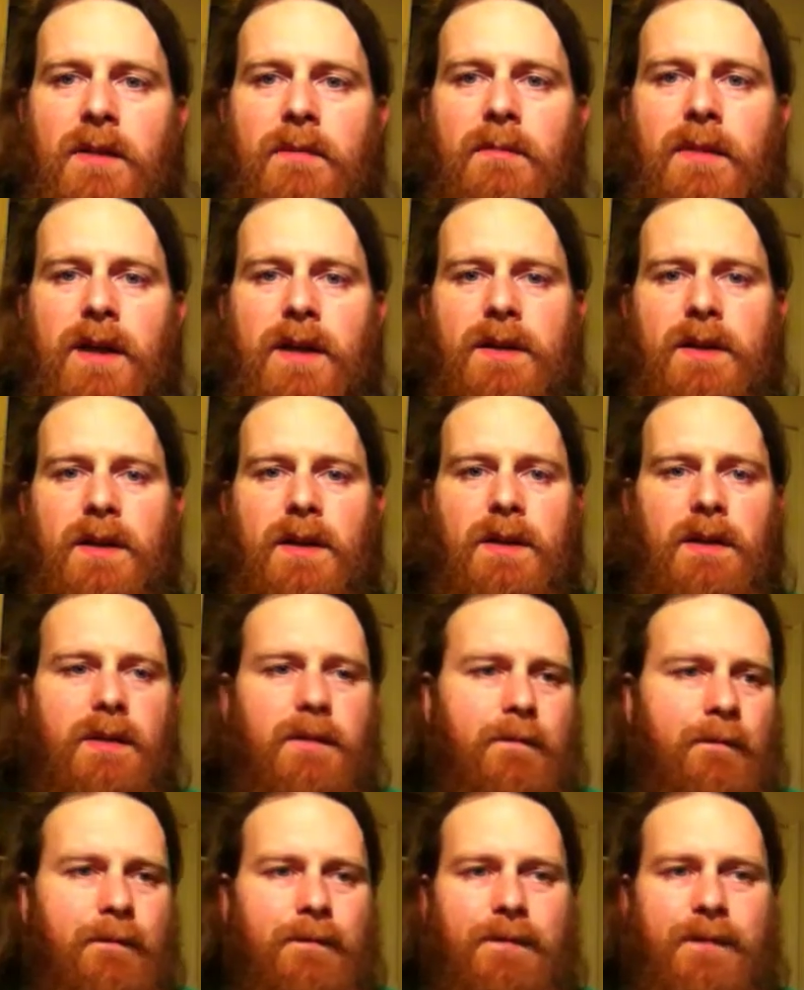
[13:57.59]
But
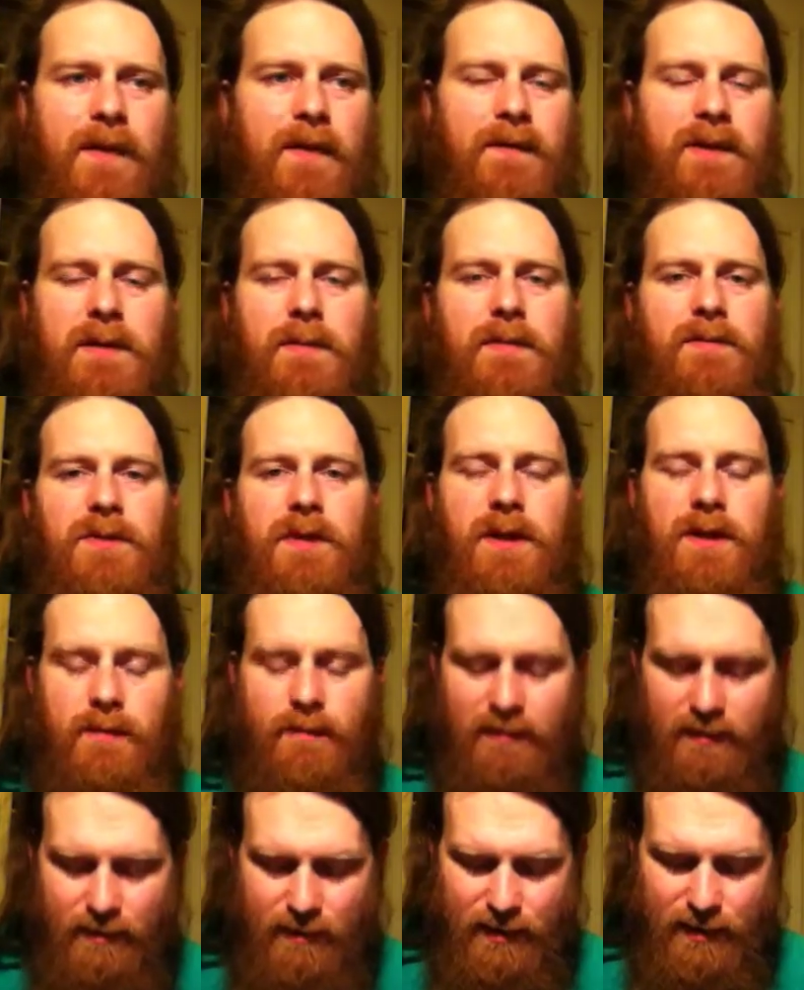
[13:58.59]
the every time I tried
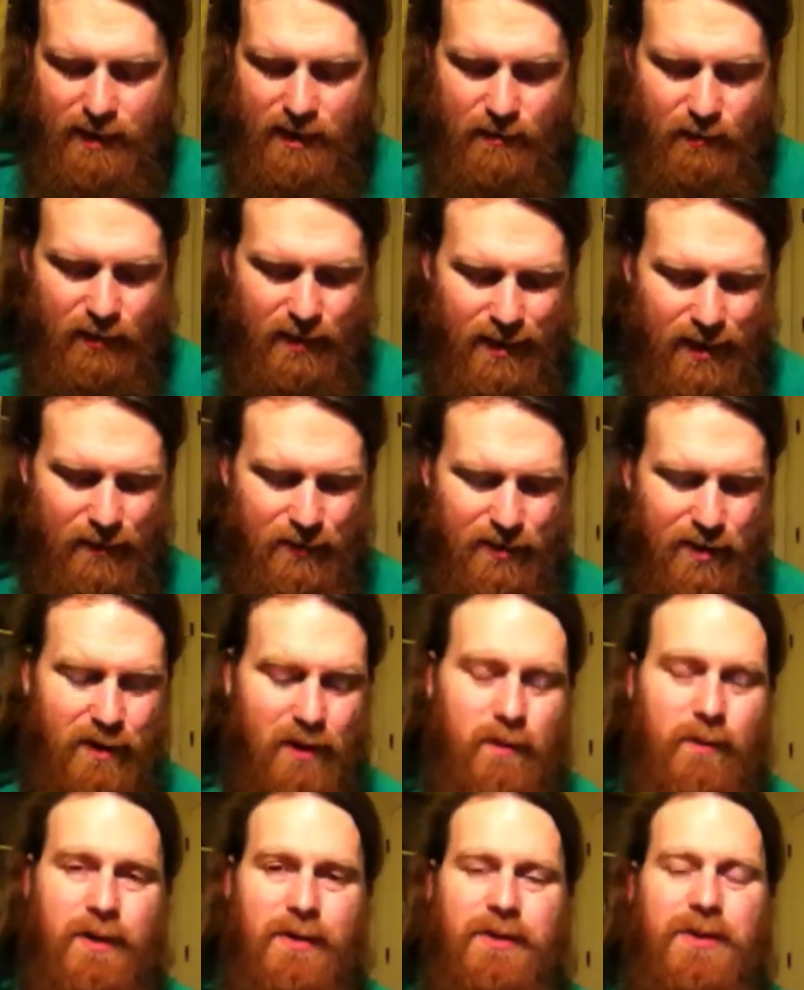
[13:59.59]
them, it's been terrible. And I was
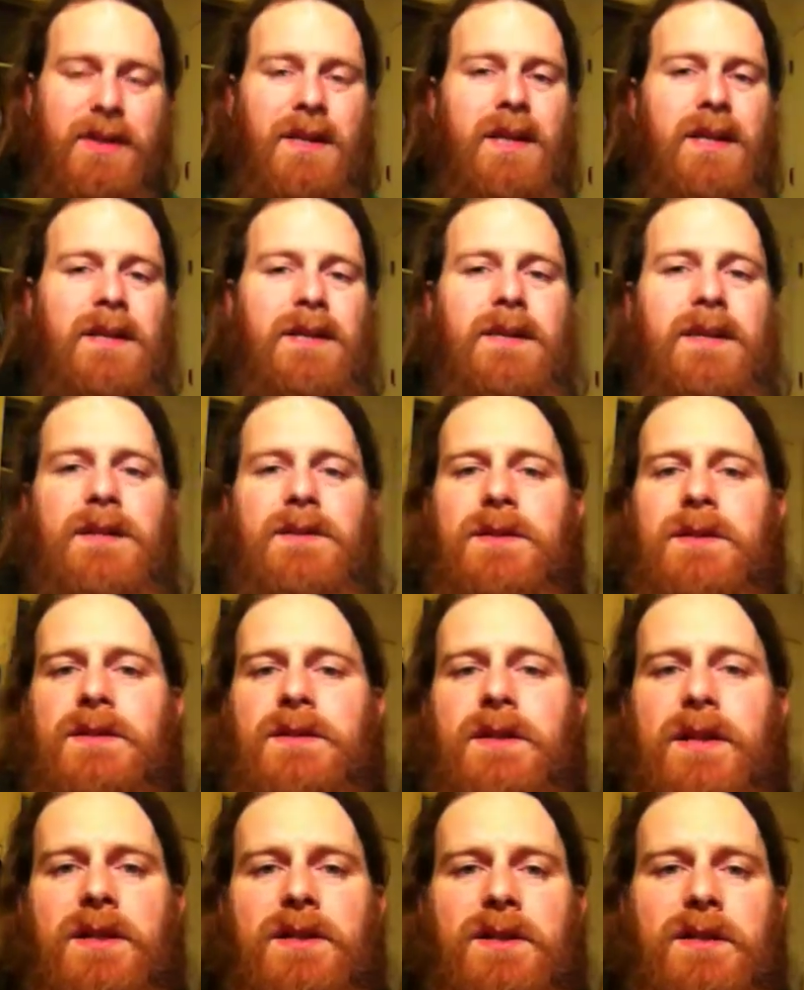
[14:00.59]
almost getting that
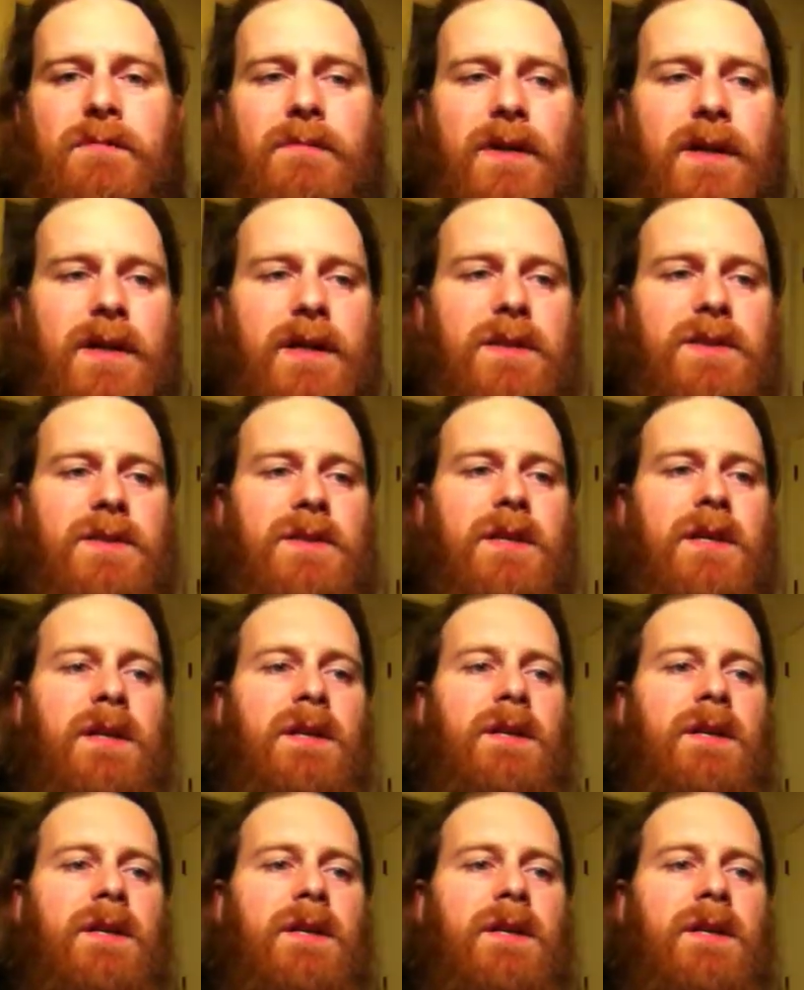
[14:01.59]
sensation because